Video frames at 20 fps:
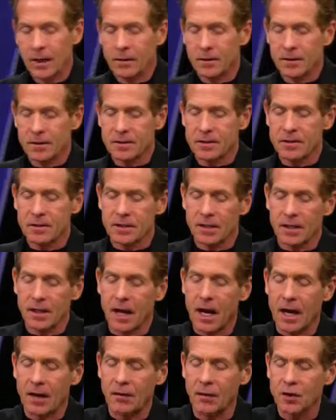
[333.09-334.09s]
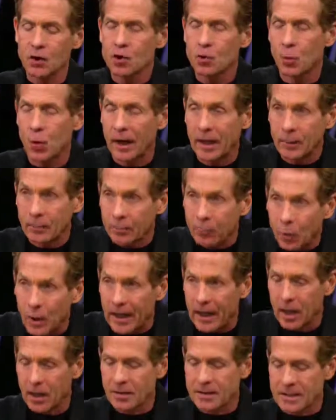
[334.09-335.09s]
This is the guy that Dwayne
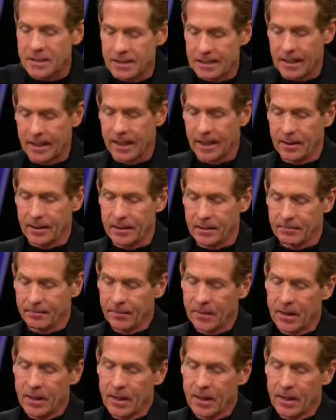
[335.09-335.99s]
Brown said